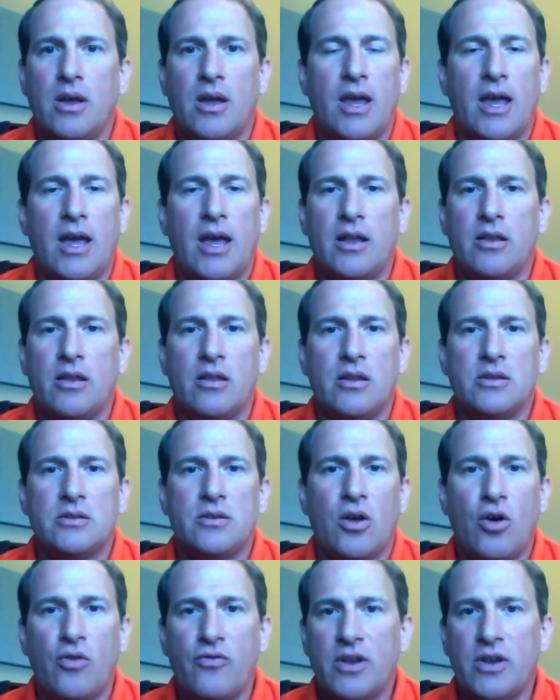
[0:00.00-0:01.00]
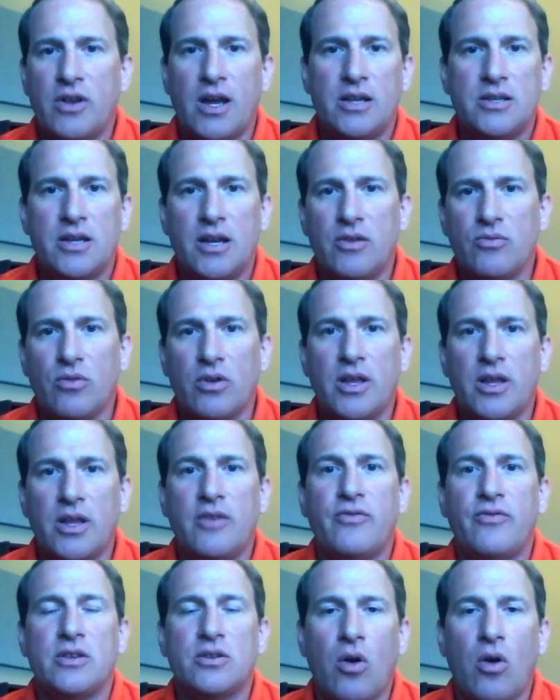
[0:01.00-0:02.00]
Again, this COVID-19
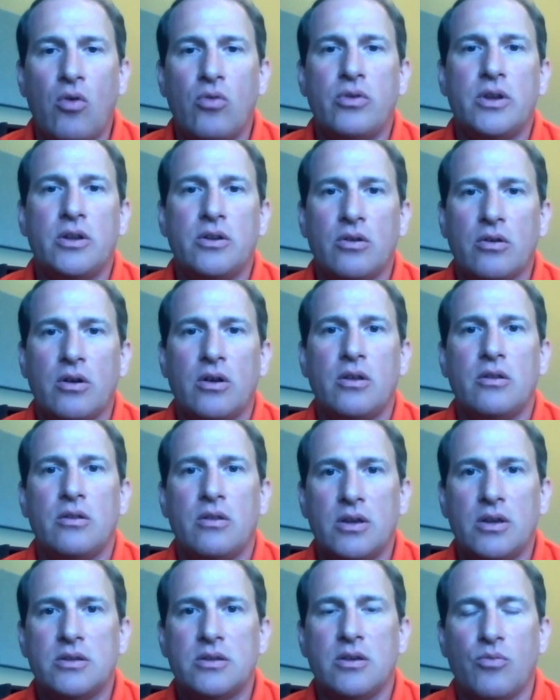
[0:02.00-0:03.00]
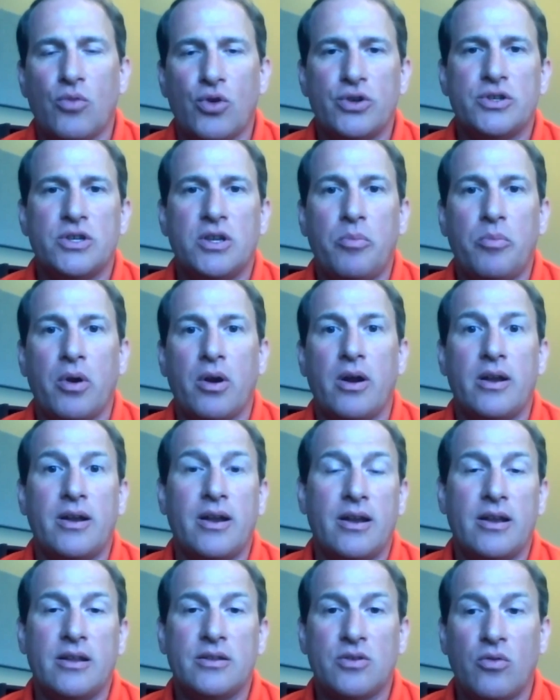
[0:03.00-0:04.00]
relief is only during this emergency period,
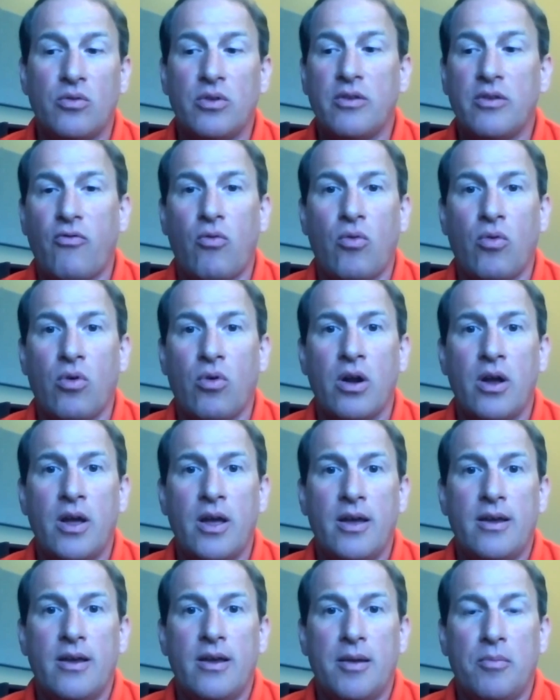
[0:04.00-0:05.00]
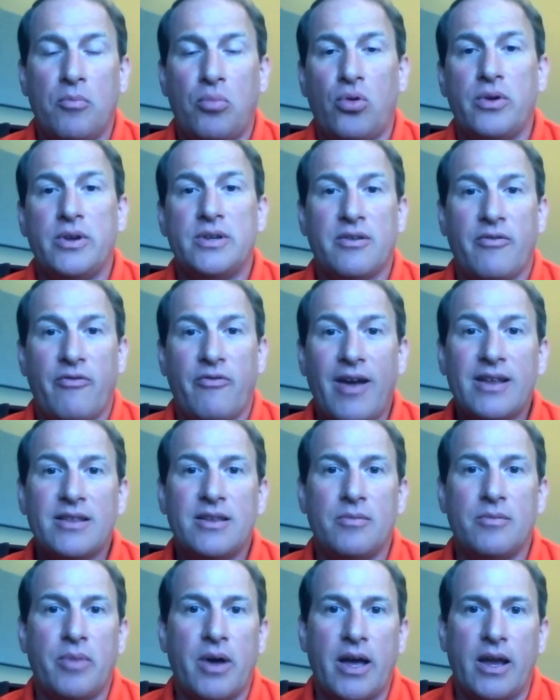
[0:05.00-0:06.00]
and it's only for employees
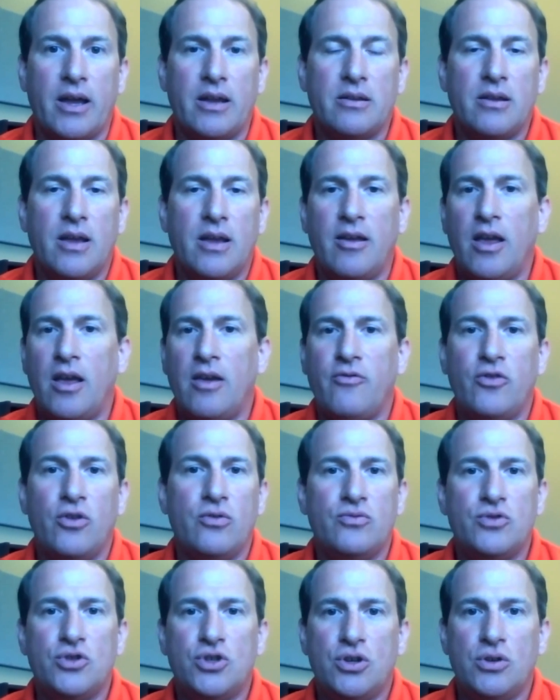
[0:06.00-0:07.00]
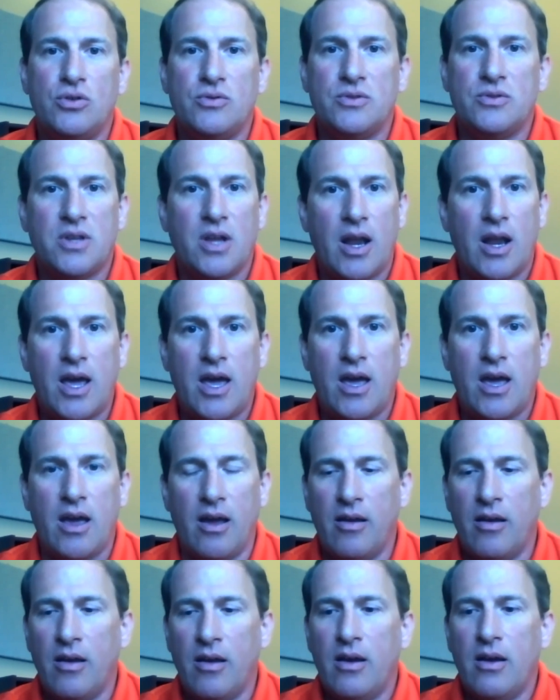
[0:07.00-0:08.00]
affected by it. If you choose
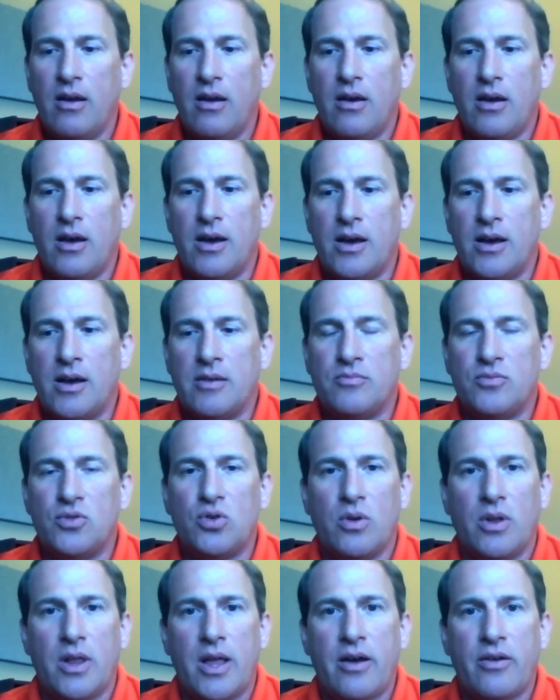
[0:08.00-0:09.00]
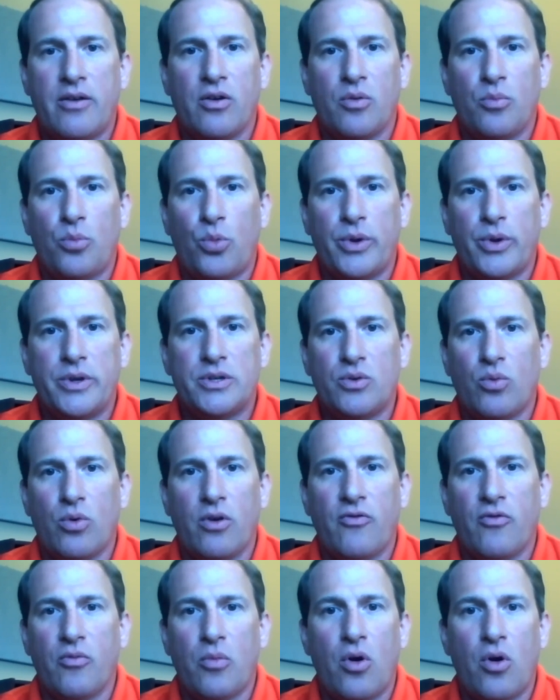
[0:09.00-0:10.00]
today to allow your employees to
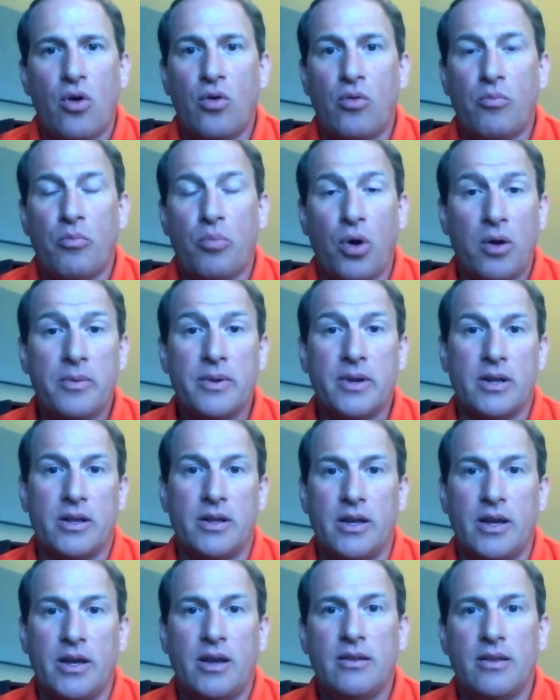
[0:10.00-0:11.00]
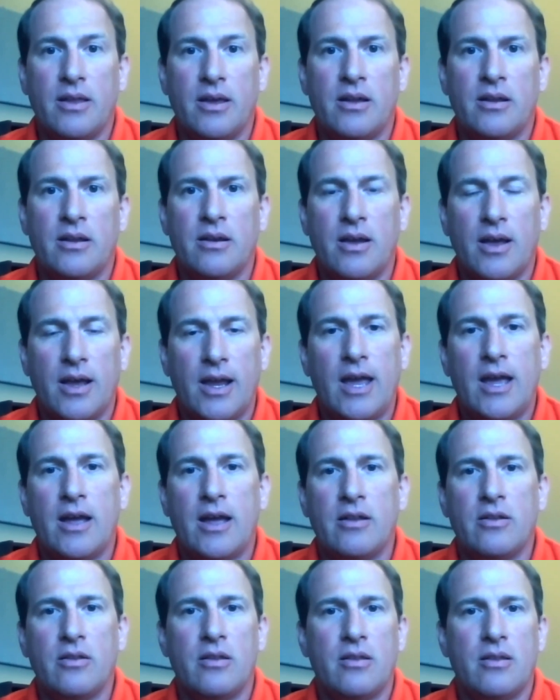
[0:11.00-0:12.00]
work from home permanently, then
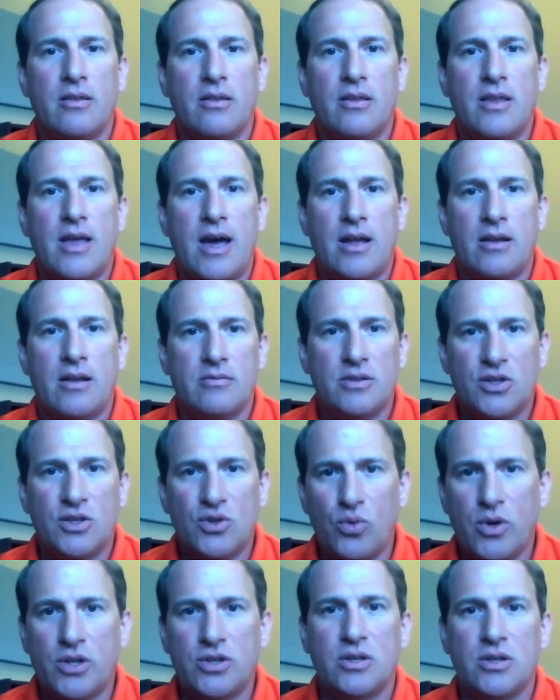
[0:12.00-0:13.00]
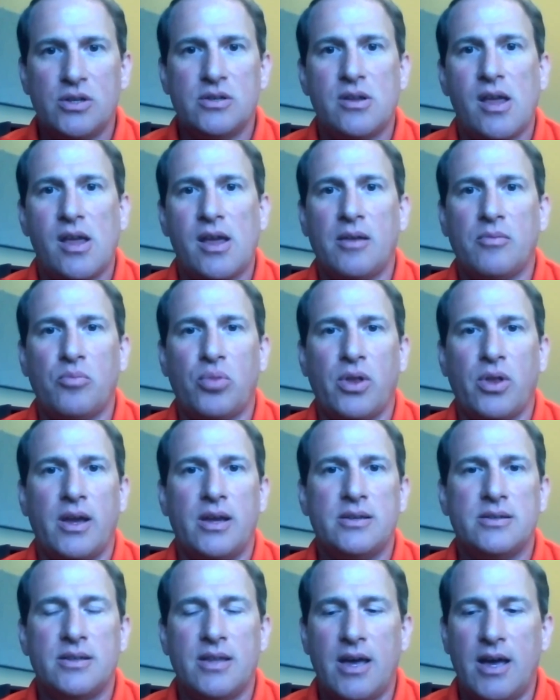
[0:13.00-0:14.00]
again, that switch has taken
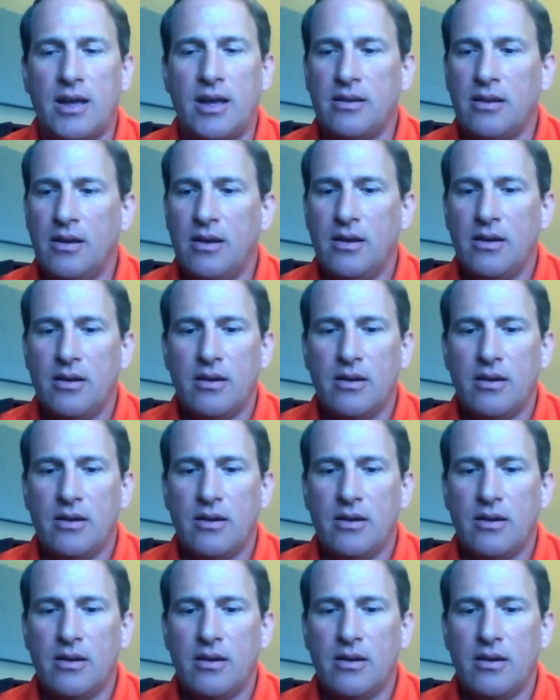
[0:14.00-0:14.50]
place, that